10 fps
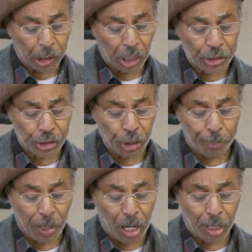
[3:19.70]

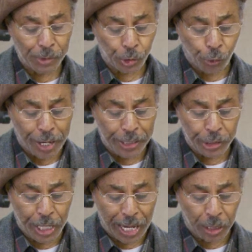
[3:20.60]
Cluster bombs
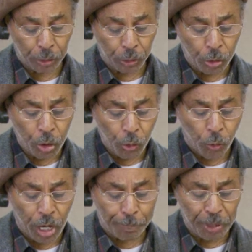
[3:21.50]
rain down
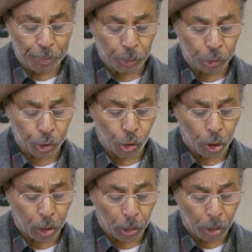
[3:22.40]
where people
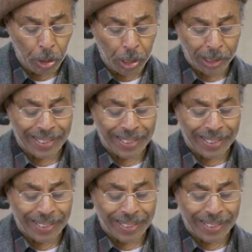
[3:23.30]
toil.